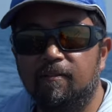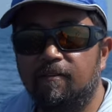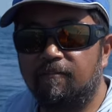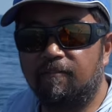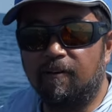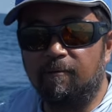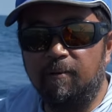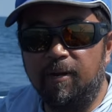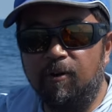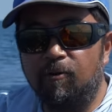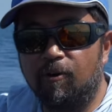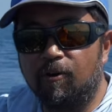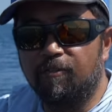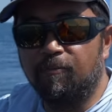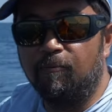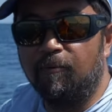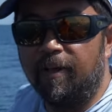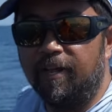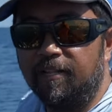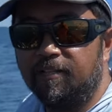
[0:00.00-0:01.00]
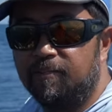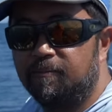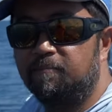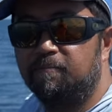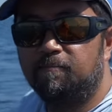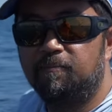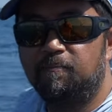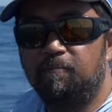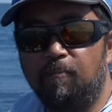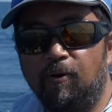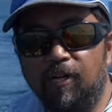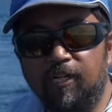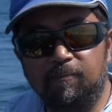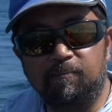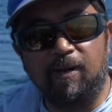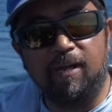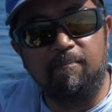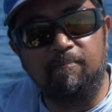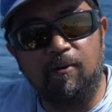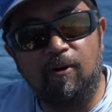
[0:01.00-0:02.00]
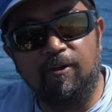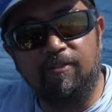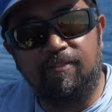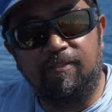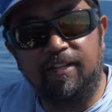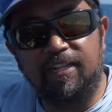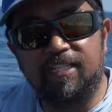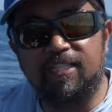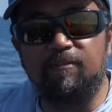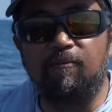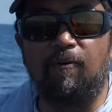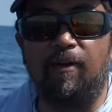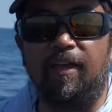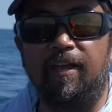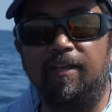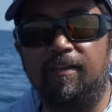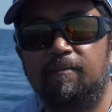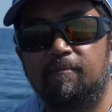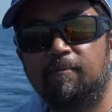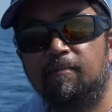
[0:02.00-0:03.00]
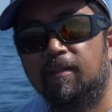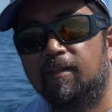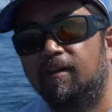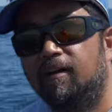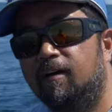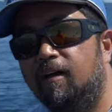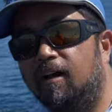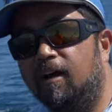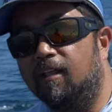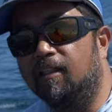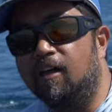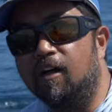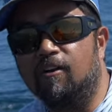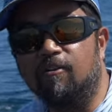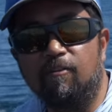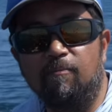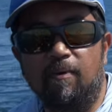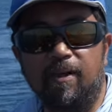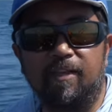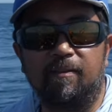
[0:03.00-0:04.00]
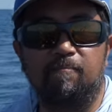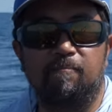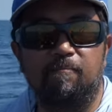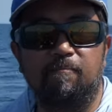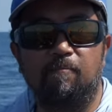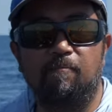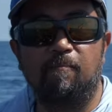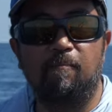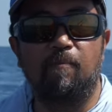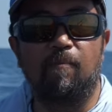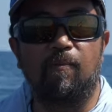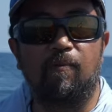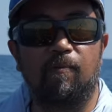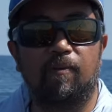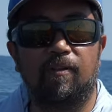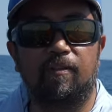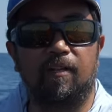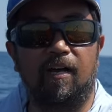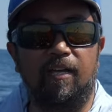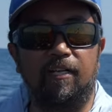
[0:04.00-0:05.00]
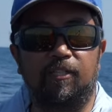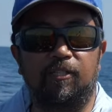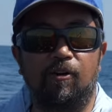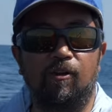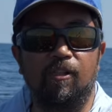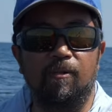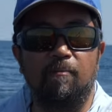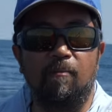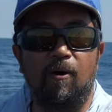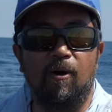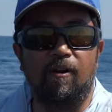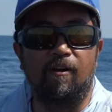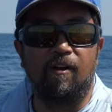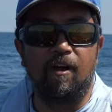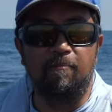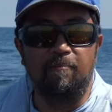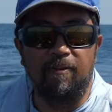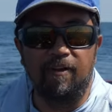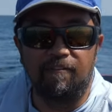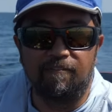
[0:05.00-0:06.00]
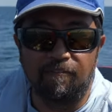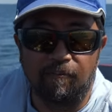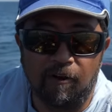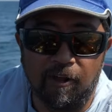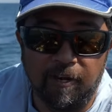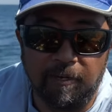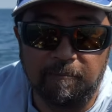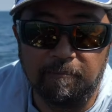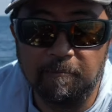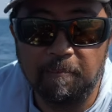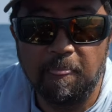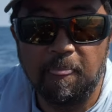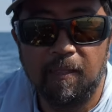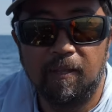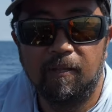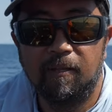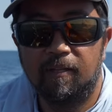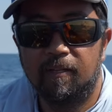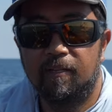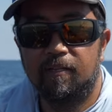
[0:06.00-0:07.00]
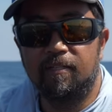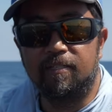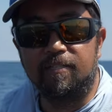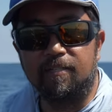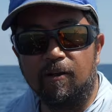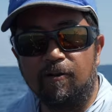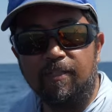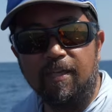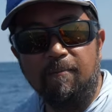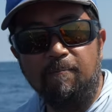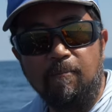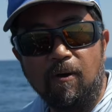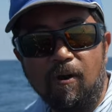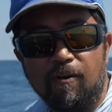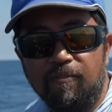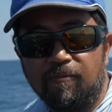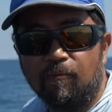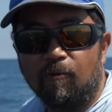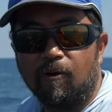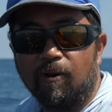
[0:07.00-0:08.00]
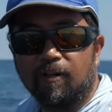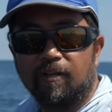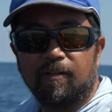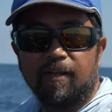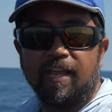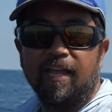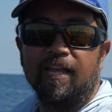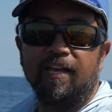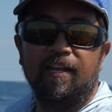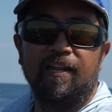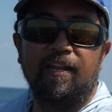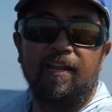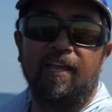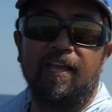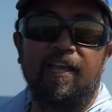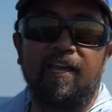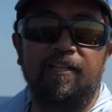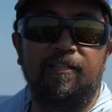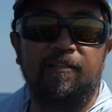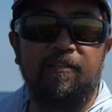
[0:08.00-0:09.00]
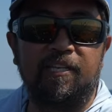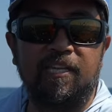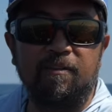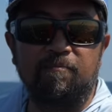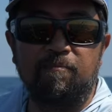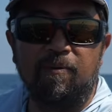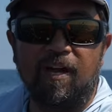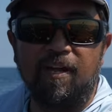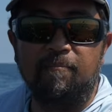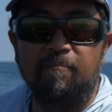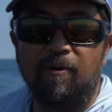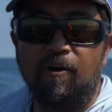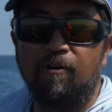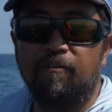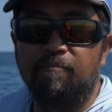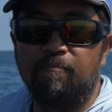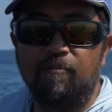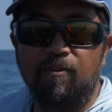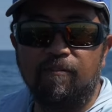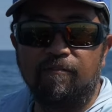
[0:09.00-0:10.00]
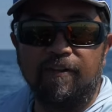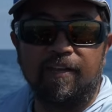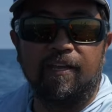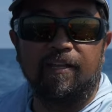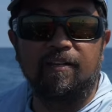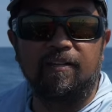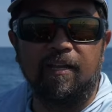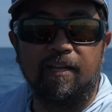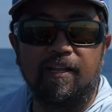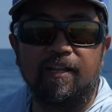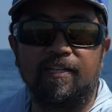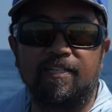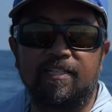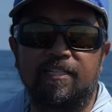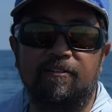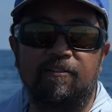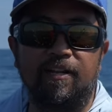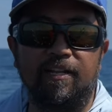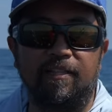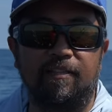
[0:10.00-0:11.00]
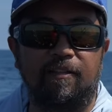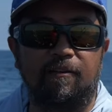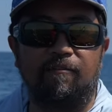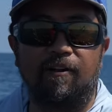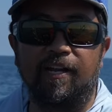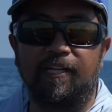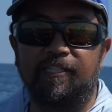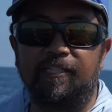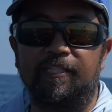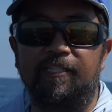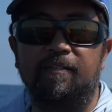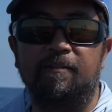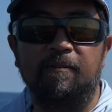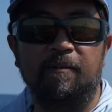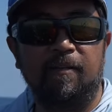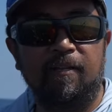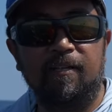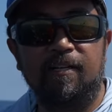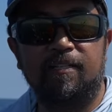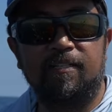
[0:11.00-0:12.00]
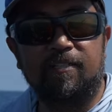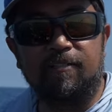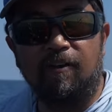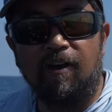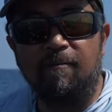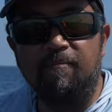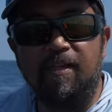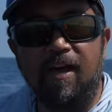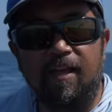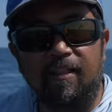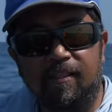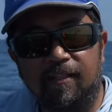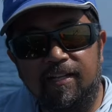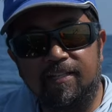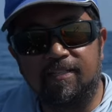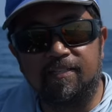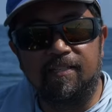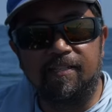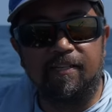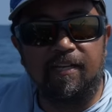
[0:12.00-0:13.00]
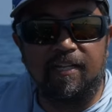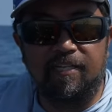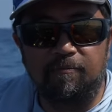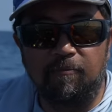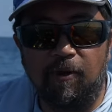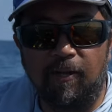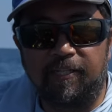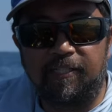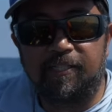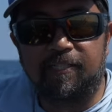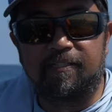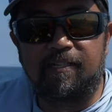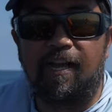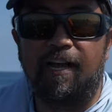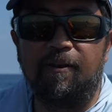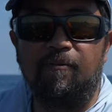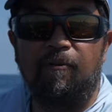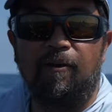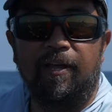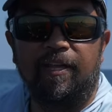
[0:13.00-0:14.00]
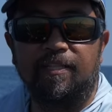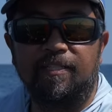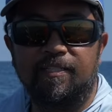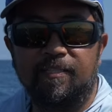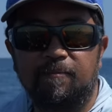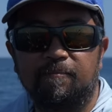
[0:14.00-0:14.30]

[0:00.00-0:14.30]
from a north wind, push my boat this way, along with my trolling motor up in the front. So they both work hand in hand to keep my boat moving in a straight direction, so I'm not listing as much sideways.